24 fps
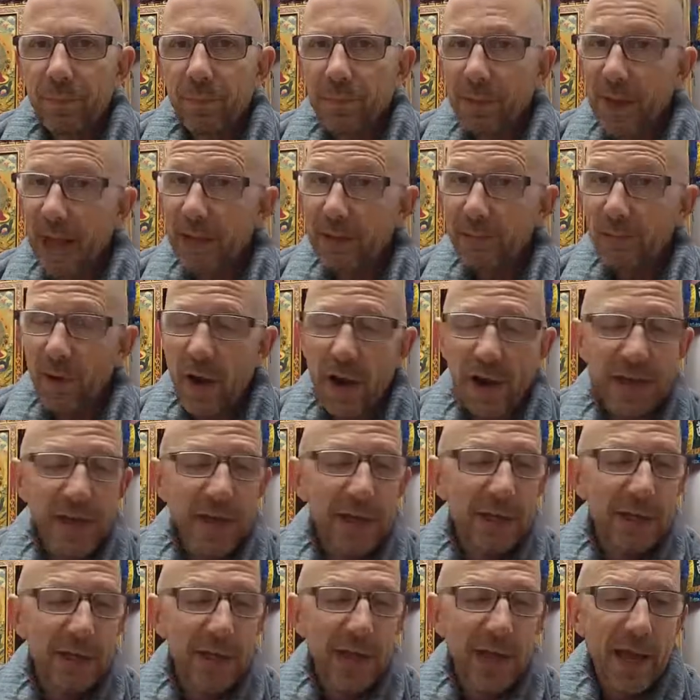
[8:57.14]
Black
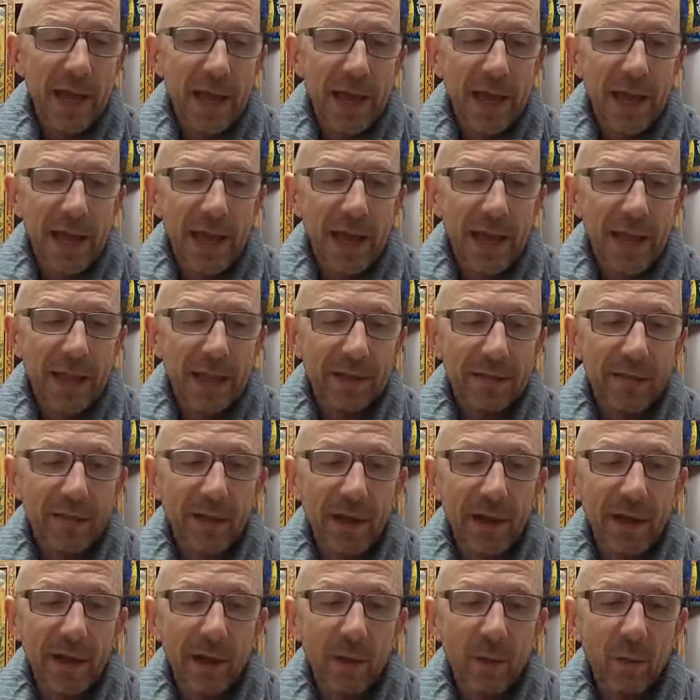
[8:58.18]
Friday. And
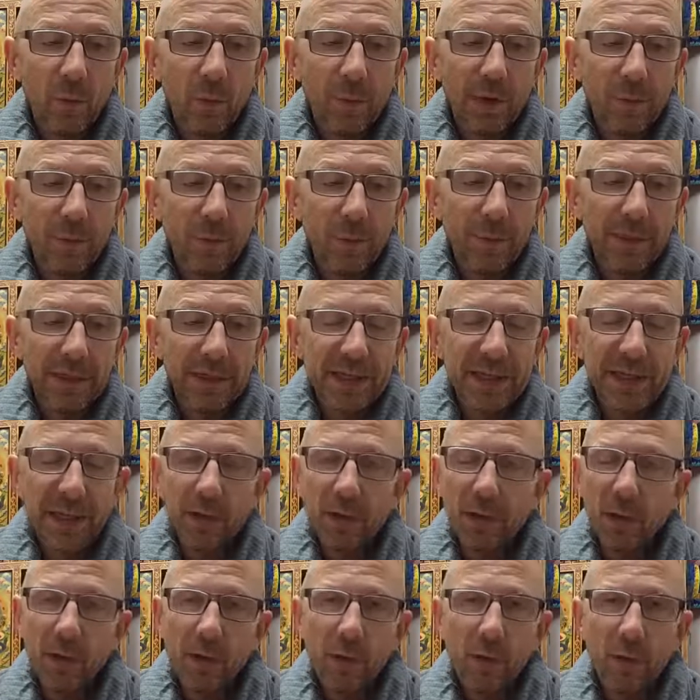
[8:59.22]
we will be here.
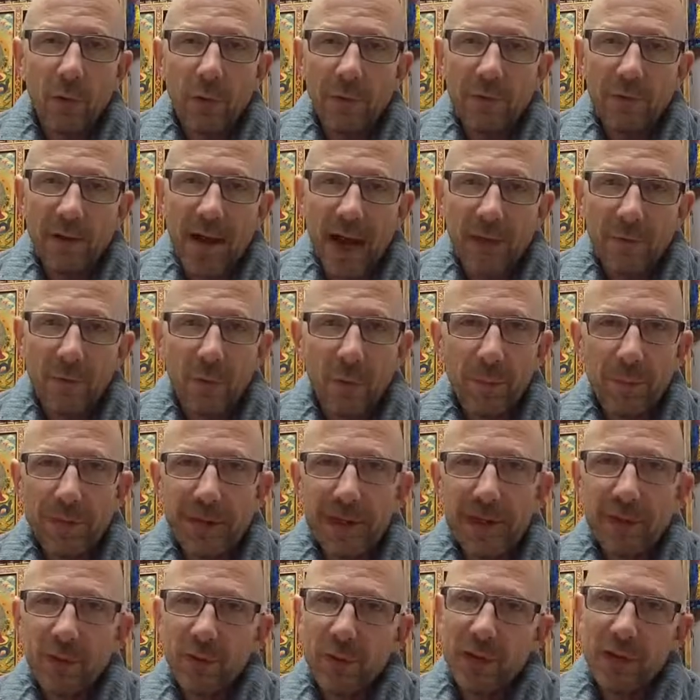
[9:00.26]
Our whole staff will be
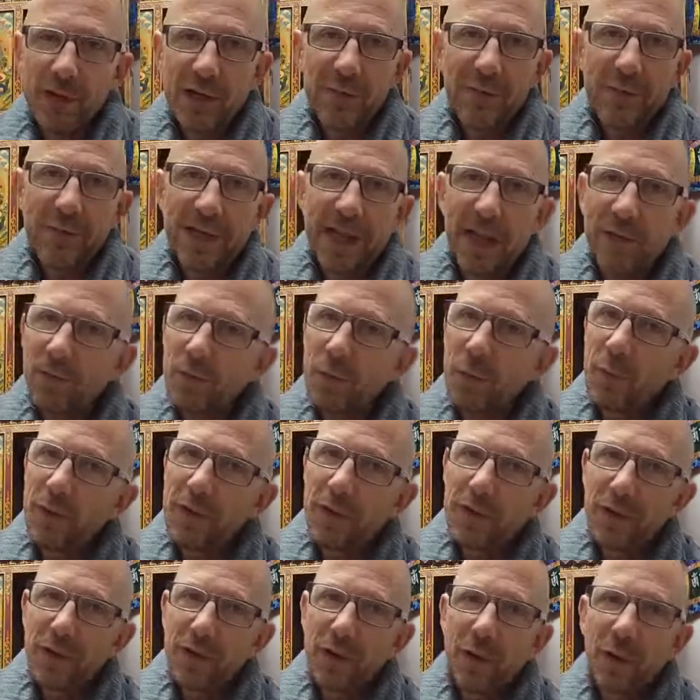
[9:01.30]
here. You can meet everyone
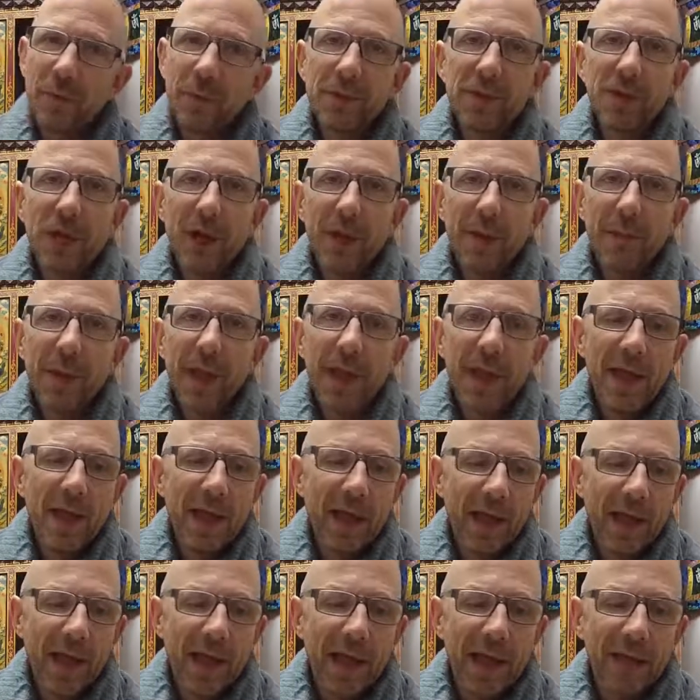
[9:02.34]
at the Dharma shop
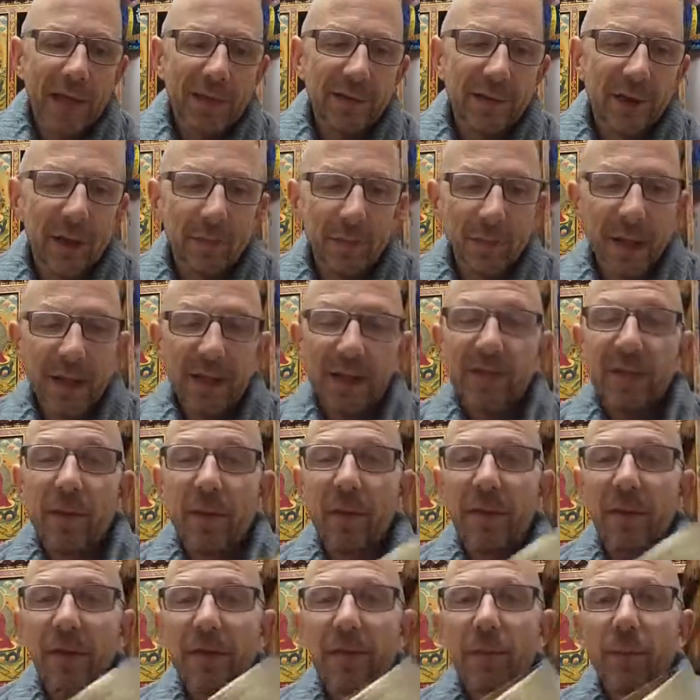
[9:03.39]
and play some
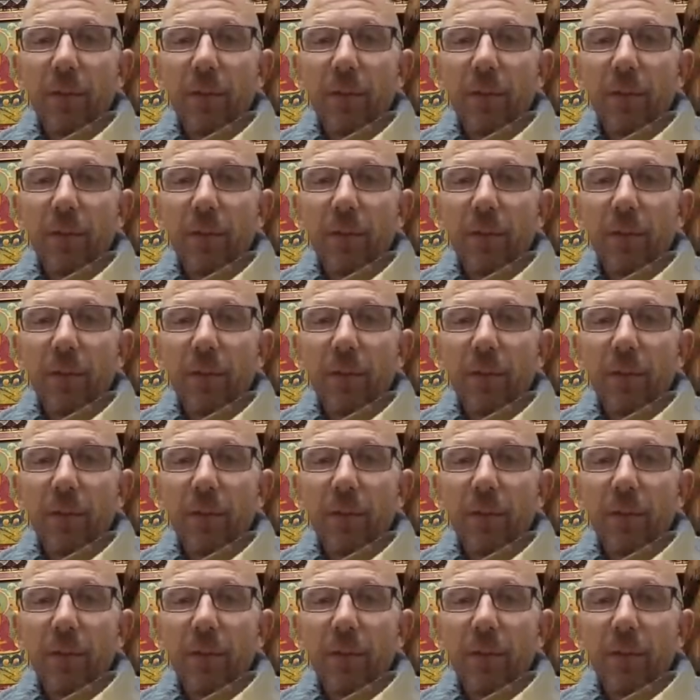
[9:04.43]
of these